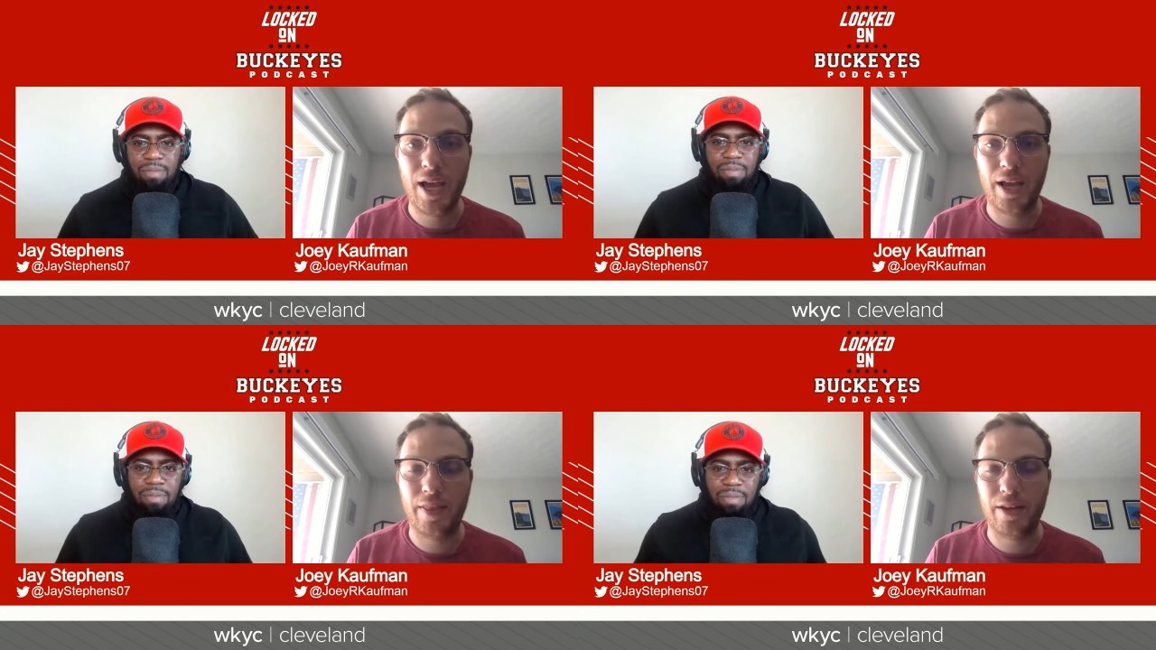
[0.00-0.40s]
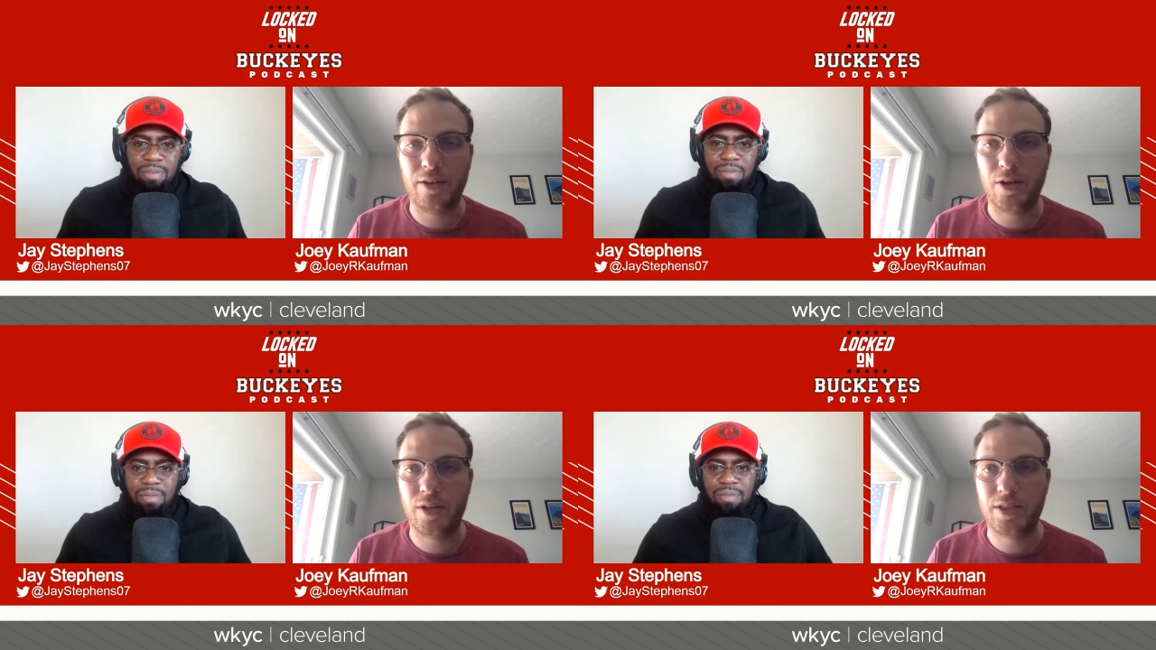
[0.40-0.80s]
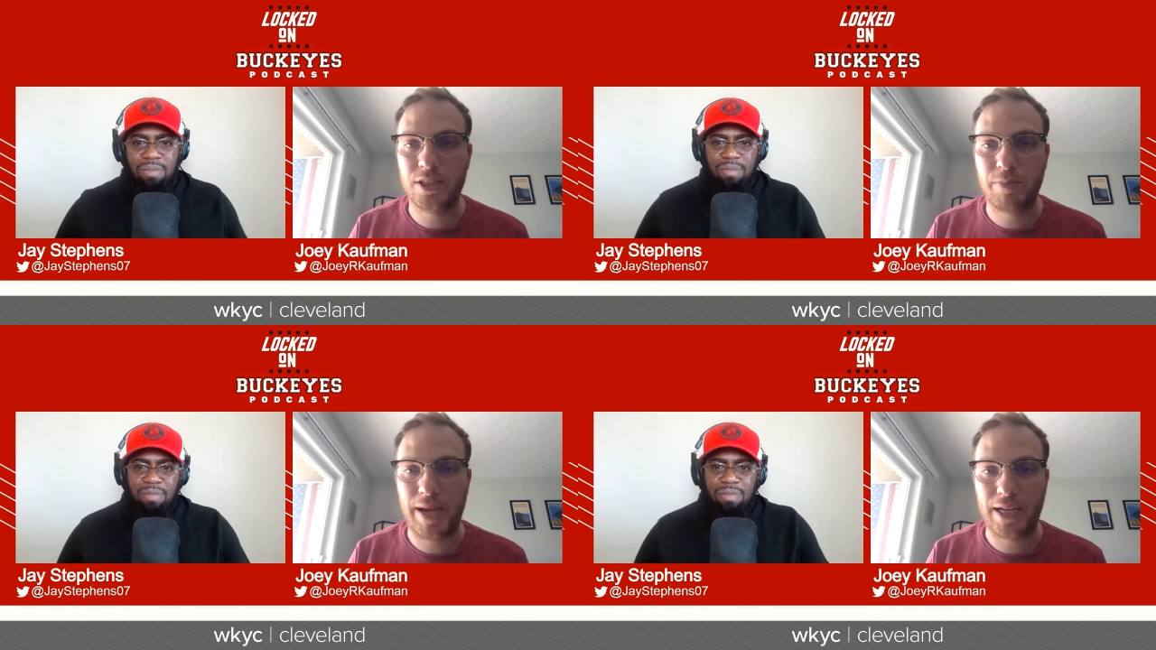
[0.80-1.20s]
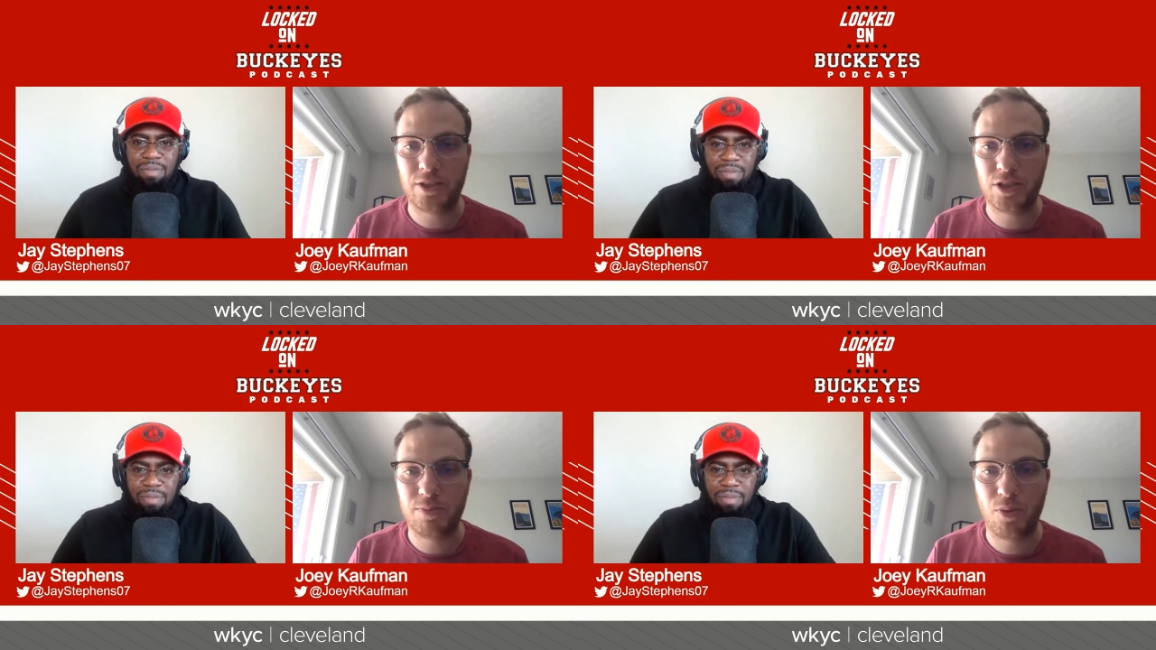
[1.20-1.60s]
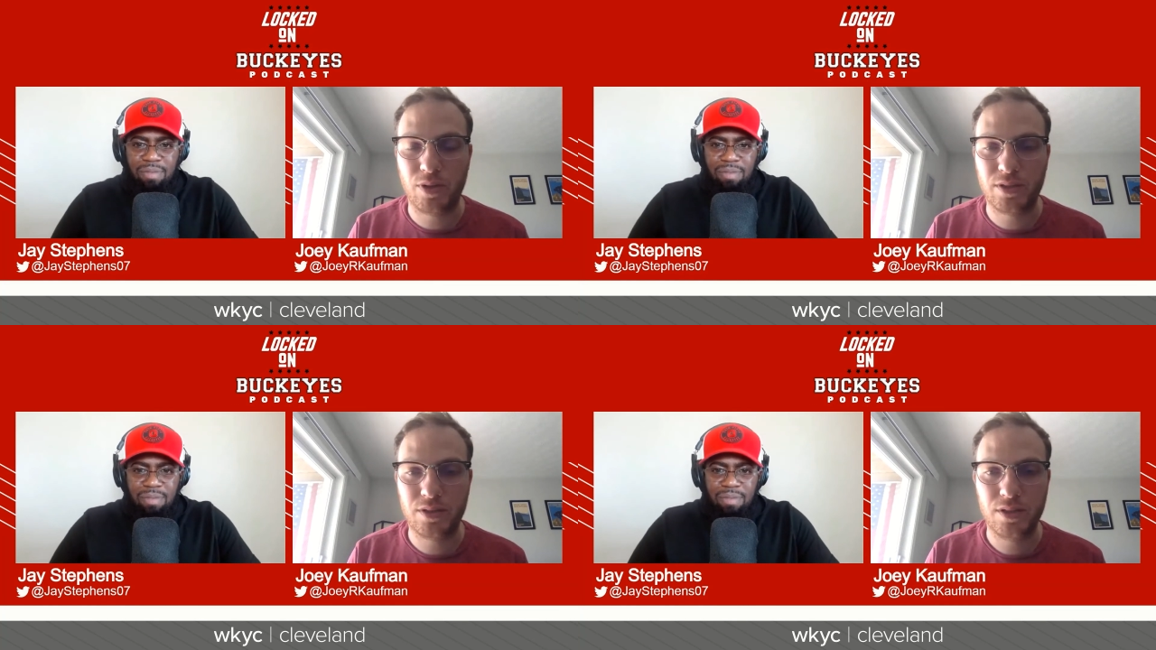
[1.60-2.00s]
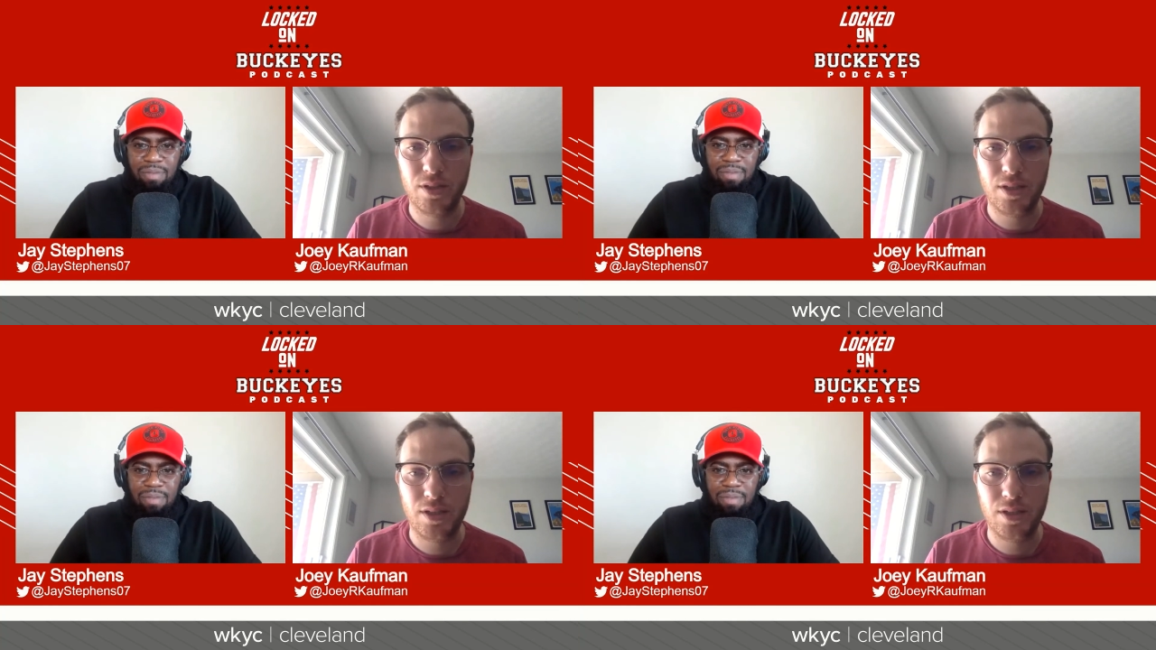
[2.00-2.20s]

Speaker 1: and then go to Dispatch Sports,